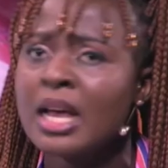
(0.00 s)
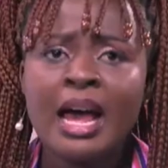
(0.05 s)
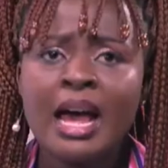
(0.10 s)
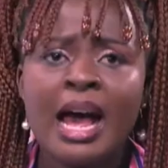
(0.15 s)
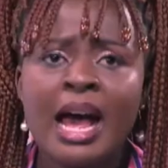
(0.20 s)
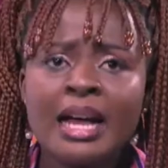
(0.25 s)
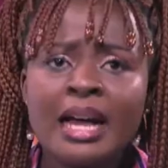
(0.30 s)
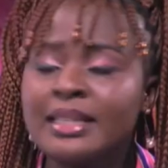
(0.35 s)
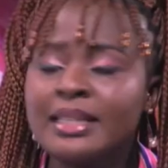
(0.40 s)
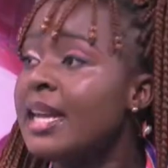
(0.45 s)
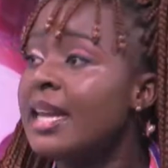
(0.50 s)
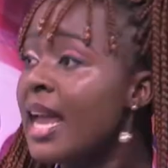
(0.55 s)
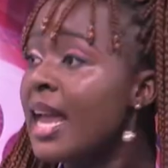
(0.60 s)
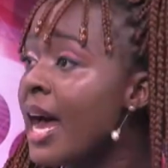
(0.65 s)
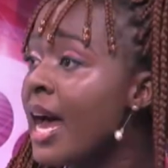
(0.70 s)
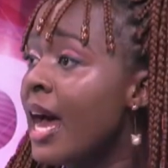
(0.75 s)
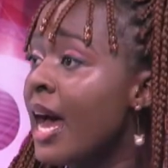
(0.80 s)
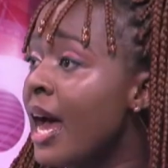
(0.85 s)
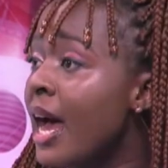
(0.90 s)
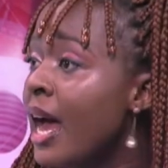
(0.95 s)
They
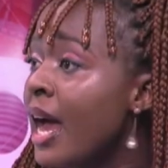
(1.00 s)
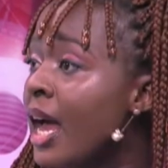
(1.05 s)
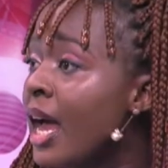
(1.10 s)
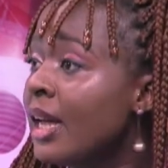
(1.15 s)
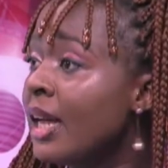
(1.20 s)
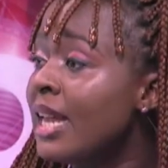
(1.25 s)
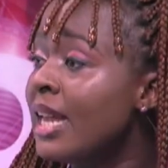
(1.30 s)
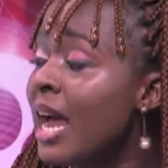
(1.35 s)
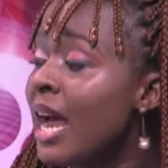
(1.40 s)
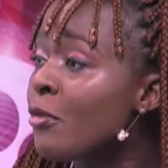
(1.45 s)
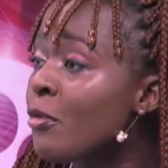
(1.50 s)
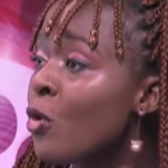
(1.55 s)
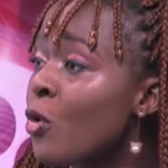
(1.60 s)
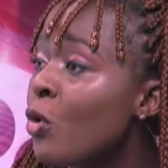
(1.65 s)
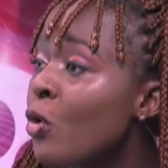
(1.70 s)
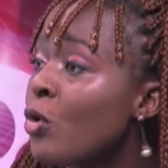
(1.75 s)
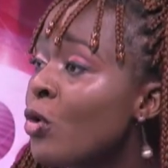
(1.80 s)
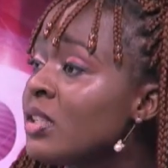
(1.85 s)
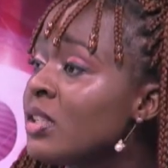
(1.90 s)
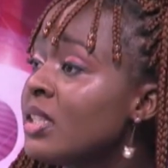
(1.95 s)
are. They have cocoa
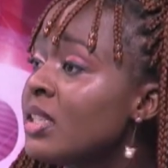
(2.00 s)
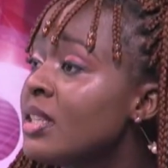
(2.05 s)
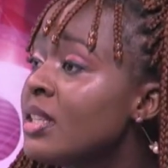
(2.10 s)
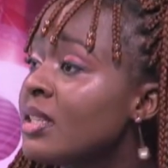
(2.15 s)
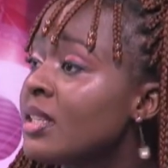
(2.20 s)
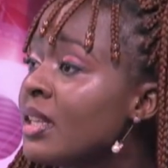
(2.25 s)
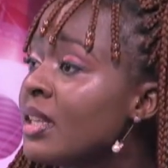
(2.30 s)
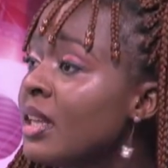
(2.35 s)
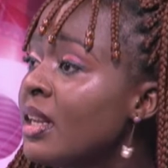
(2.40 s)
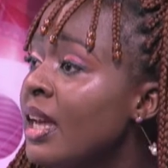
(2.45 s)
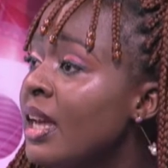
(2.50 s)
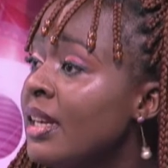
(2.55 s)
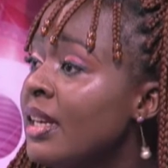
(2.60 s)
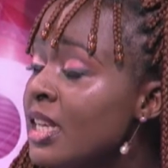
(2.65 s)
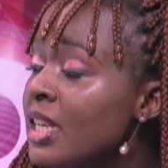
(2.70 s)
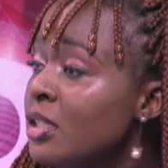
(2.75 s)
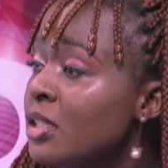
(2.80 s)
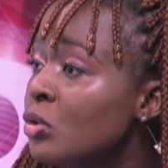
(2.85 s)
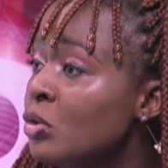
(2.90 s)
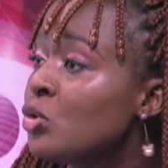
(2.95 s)
season. Mm-hmm. They
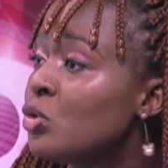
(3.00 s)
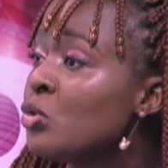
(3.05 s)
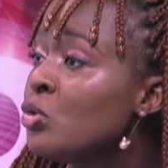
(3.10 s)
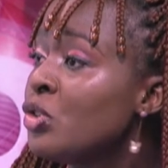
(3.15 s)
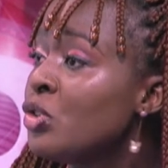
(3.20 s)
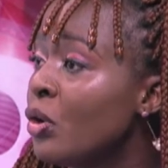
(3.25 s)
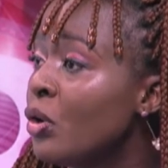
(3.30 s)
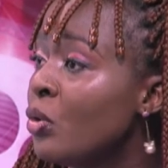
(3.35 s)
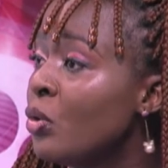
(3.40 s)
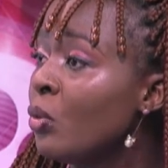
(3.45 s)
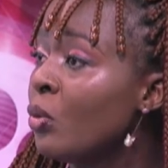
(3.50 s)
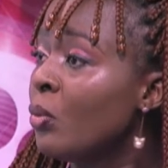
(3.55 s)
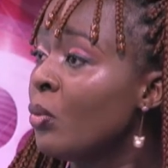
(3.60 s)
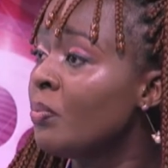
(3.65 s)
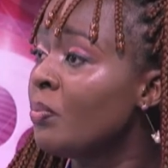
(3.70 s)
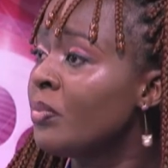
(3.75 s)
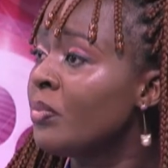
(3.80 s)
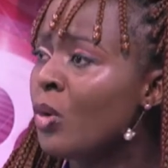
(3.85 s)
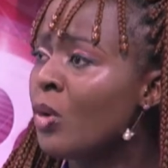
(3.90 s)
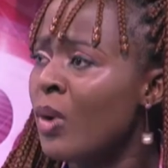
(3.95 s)
still do yolo.
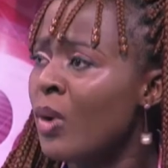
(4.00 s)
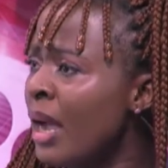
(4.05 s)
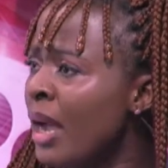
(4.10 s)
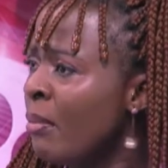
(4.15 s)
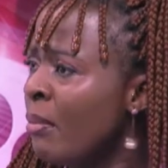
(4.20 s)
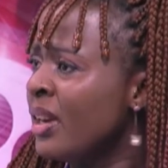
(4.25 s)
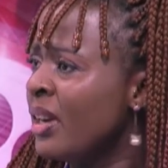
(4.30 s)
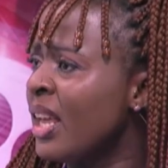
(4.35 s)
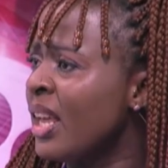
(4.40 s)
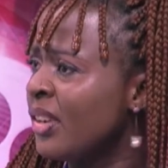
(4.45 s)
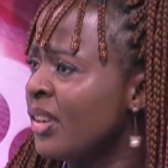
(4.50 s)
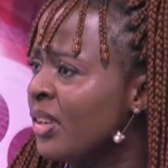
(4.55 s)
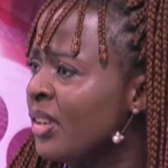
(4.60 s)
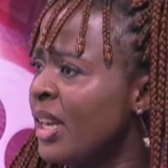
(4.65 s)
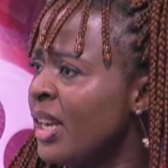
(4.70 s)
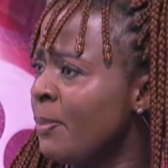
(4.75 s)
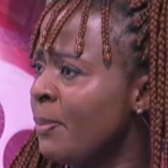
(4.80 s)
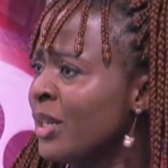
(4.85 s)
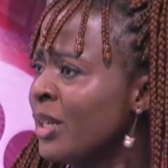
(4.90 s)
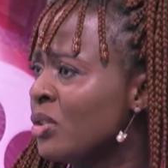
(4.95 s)
Why am I nation?
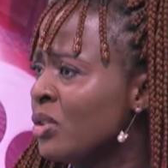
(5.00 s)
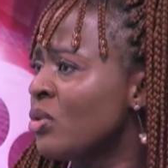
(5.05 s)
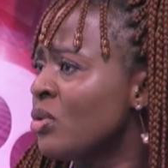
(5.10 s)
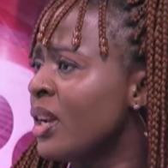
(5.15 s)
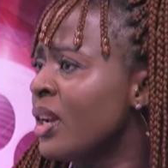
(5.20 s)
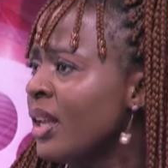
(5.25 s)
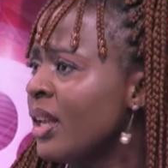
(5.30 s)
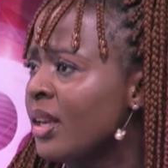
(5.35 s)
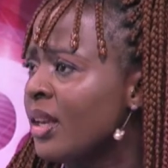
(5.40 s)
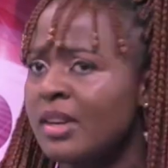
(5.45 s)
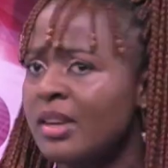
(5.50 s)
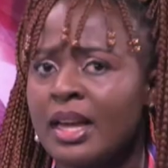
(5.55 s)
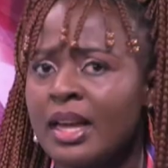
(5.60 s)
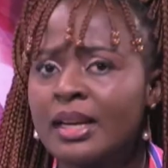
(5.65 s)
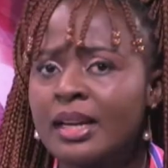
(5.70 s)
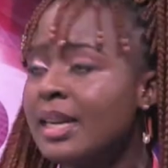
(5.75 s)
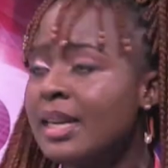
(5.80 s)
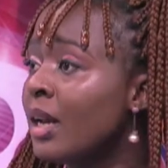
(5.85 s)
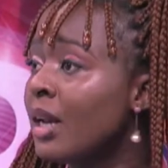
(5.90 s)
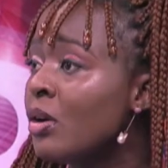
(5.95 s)
Ipa dodo nation. They
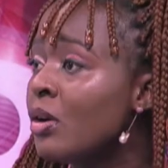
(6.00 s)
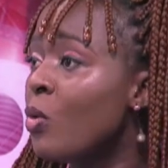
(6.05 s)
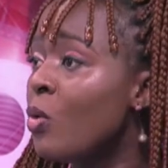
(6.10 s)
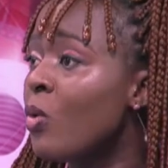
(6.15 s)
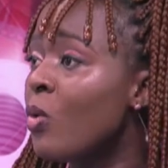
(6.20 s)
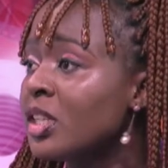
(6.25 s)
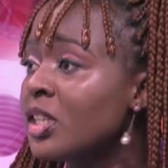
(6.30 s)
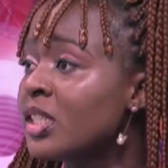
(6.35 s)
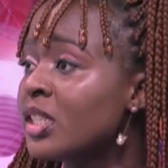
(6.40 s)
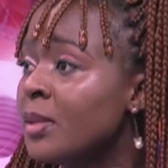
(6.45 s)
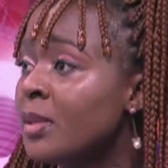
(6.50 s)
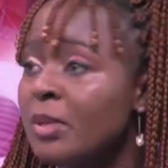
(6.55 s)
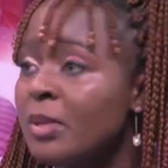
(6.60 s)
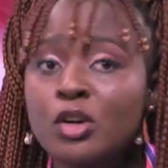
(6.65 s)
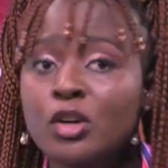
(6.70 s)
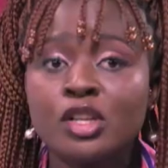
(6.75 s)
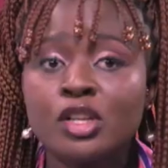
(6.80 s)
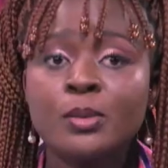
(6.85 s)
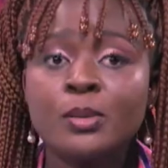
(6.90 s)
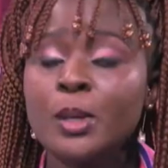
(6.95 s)
are not watching because these
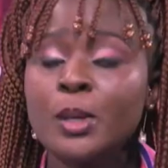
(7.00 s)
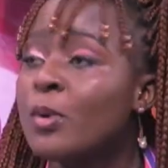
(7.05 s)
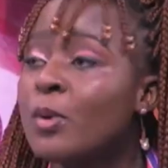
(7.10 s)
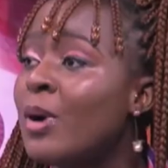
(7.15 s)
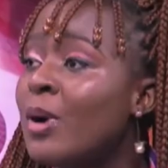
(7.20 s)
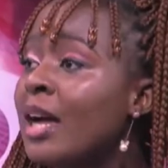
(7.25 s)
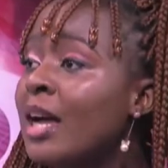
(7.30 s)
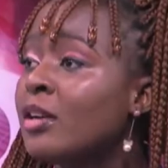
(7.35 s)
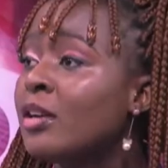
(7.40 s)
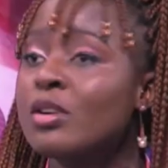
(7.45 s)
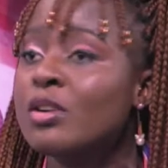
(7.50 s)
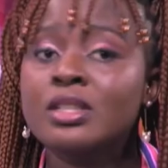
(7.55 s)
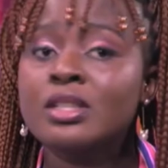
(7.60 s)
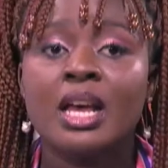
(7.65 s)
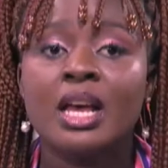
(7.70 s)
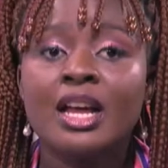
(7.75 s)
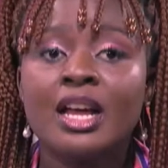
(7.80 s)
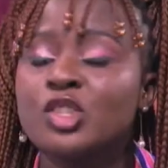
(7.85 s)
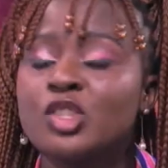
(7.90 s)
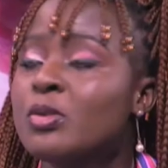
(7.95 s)
people are not
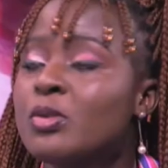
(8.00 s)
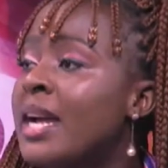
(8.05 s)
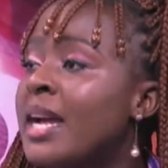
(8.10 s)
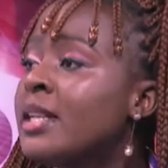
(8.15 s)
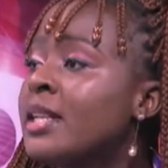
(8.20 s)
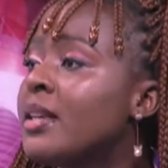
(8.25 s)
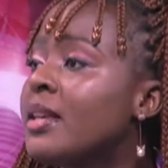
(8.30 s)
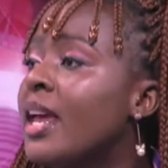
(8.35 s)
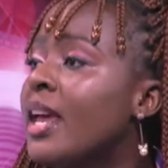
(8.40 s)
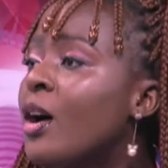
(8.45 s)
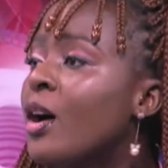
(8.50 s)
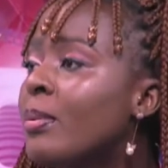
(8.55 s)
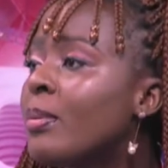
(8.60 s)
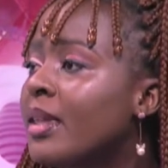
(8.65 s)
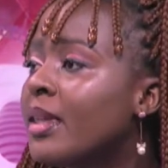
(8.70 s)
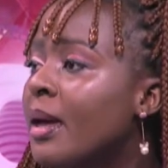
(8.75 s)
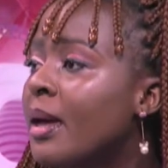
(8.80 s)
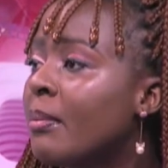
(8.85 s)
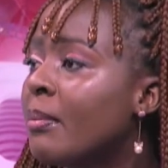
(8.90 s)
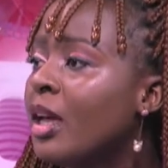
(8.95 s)
trying to help them.
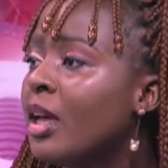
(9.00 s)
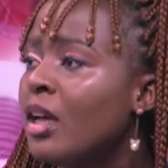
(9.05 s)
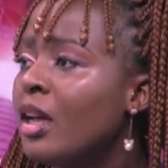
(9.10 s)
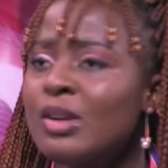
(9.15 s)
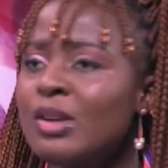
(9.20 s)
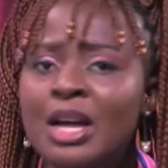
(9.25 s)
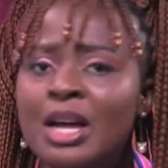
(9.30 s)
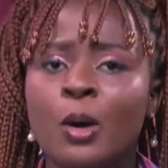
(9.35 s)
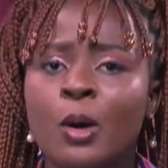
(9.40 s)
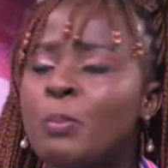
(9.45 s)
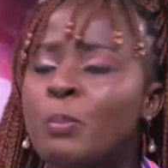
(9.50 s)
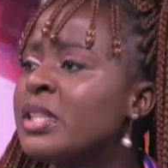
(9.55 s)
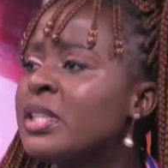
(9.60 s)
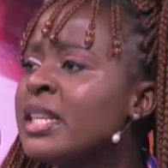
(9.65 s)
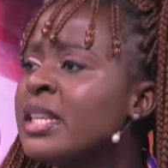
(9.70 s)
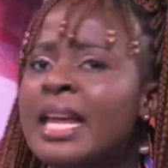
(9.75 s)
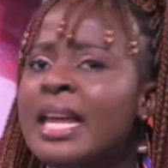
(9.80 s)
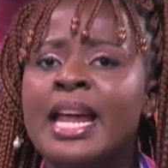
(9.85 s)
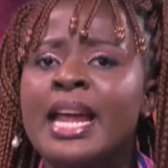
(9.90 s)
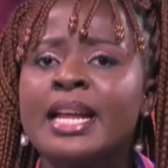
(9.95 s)
Mm-hmm. You are not putting
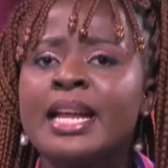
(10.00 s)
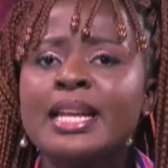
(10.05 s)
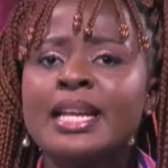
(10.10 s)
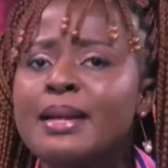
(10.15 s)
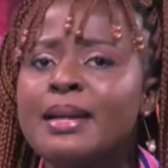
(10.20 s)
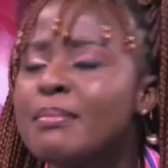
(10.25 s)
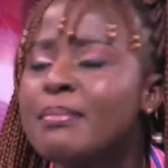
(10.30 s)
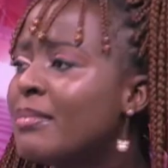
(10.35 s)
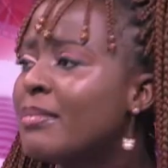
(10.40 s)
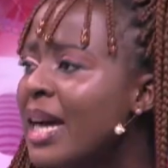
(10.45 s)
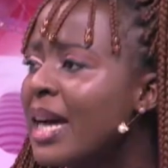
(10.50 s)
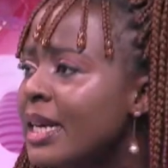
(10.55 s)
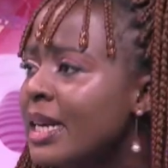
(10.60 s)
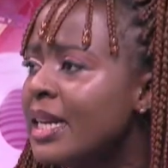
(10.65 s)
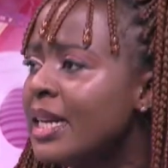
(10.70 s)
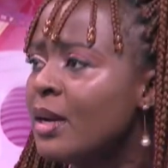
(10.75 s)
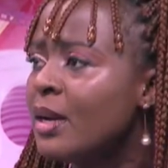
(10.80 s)
any money when